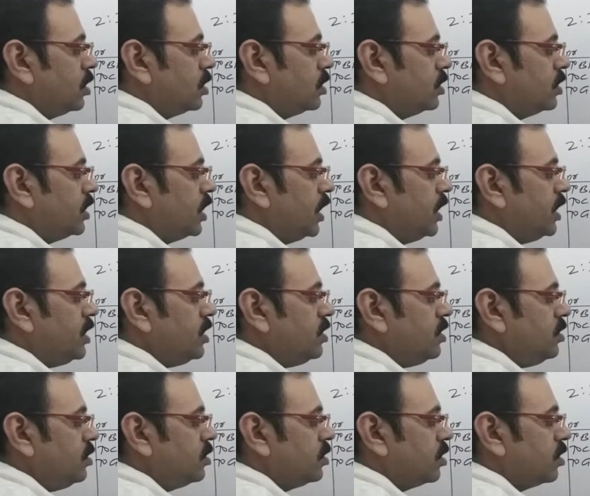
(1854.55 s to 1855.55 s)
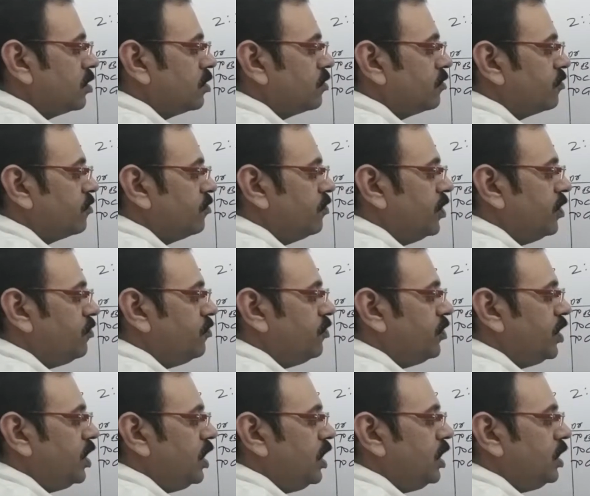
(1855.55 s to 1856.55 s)
then
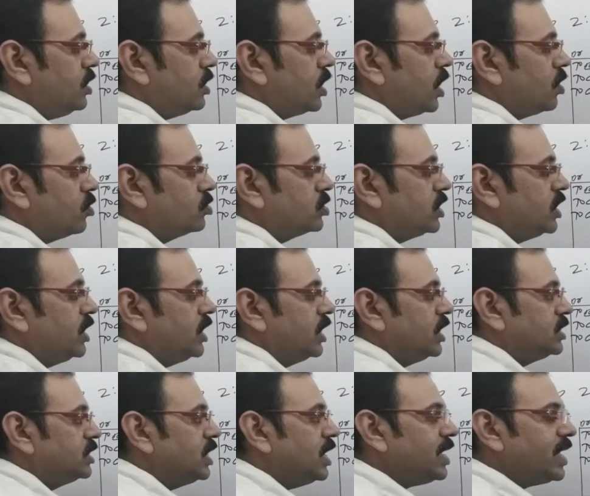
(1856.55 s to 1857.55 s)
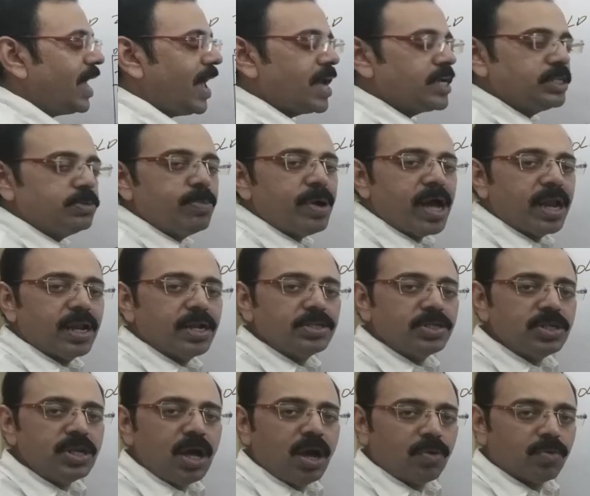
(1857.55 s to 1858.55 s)
50,000 is the cash
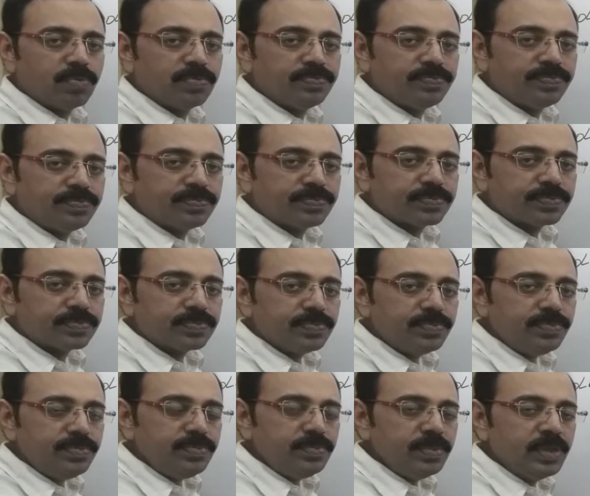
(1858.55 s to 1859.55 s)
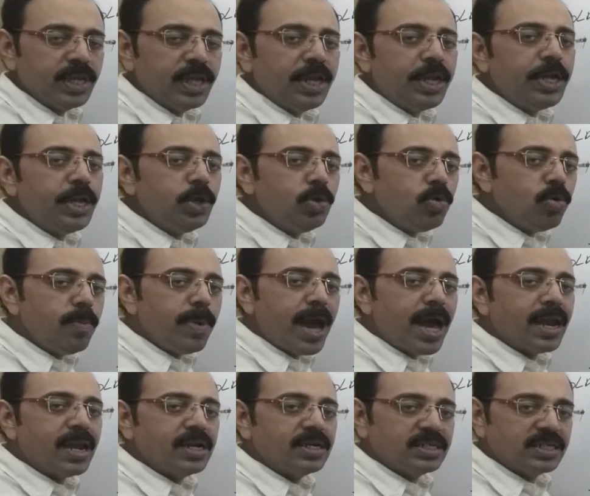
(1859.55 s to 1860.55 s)
balance now. In new
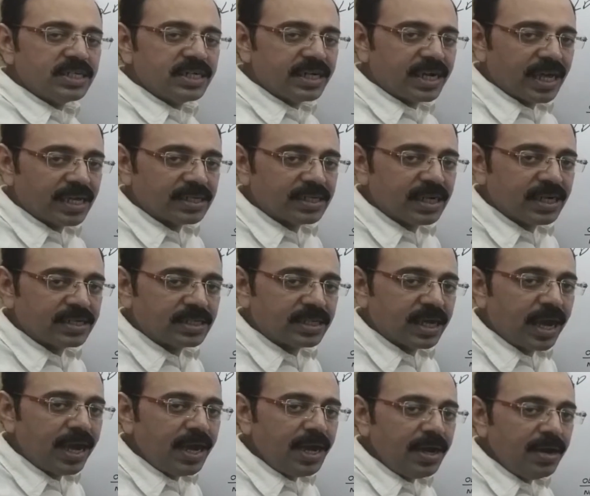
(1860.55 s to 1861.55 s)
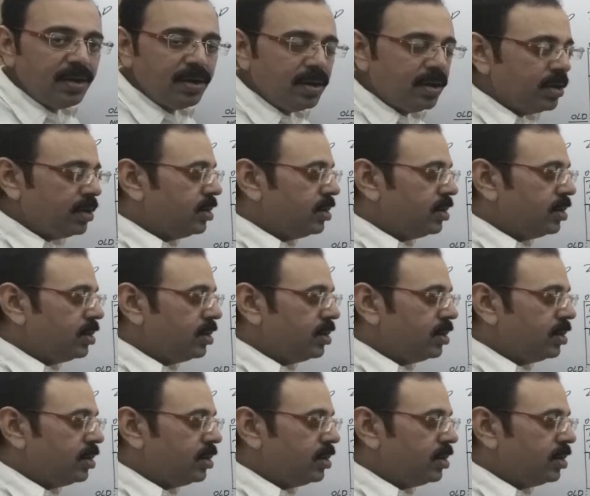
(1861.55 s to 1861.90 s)
balance sheet asset side,